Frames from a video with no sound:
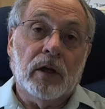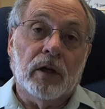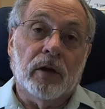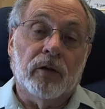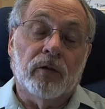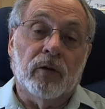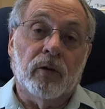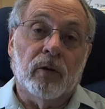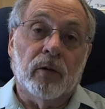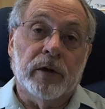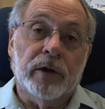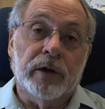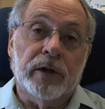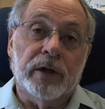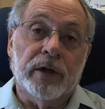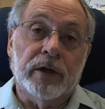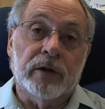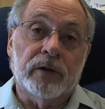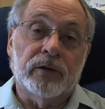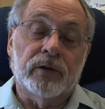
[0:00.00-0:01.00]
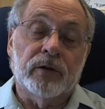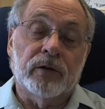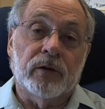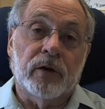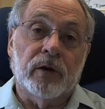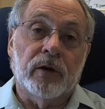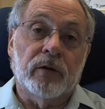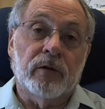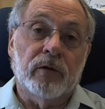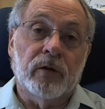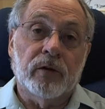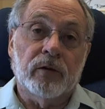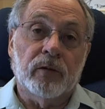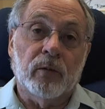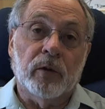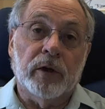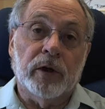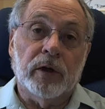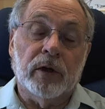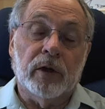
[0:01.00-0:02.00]
in the readings this
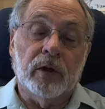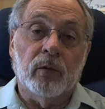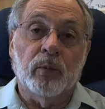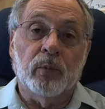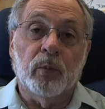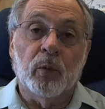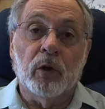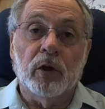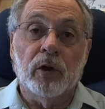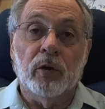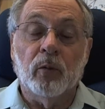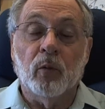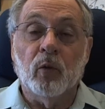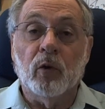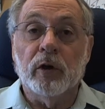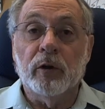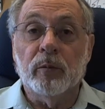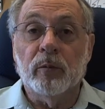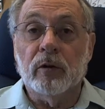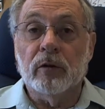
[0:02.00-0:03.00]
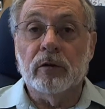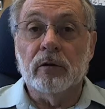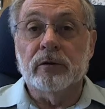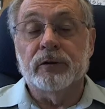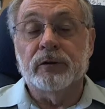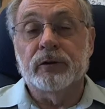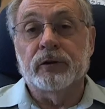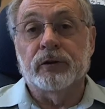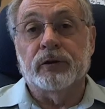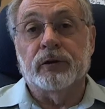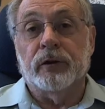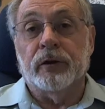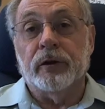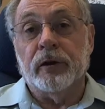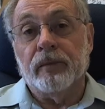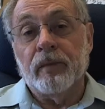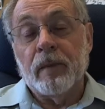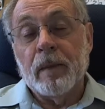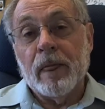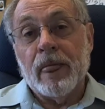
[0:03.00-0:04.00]
week in Weibel's
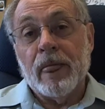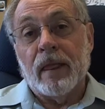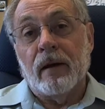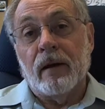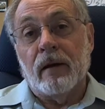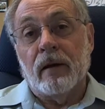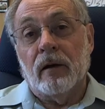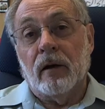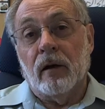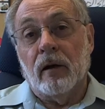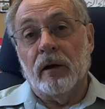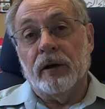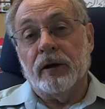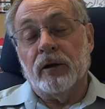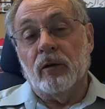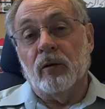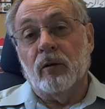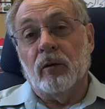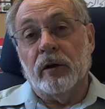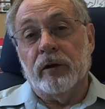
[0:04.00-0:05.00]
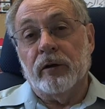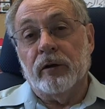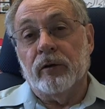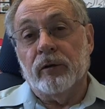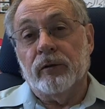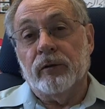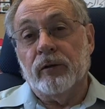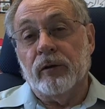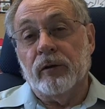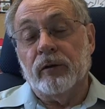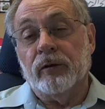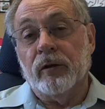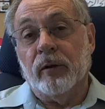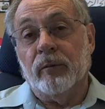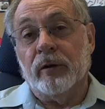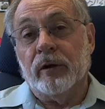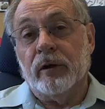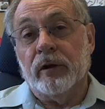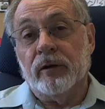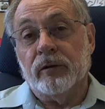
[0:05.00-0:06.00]
article, you'll see
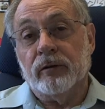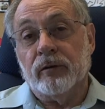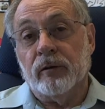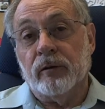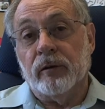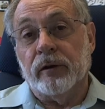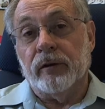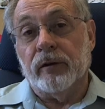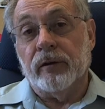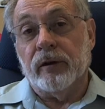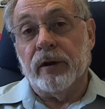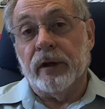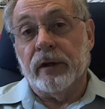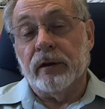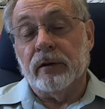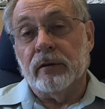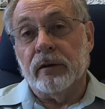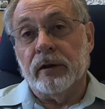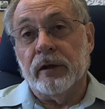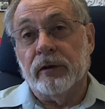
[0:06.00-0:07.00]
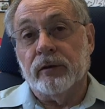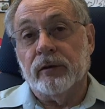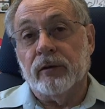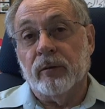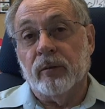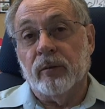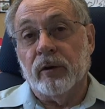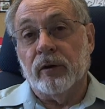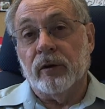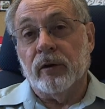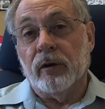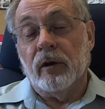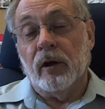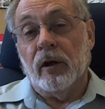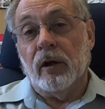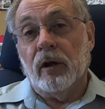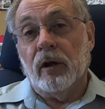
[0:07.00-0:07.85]
some of the history of that and get some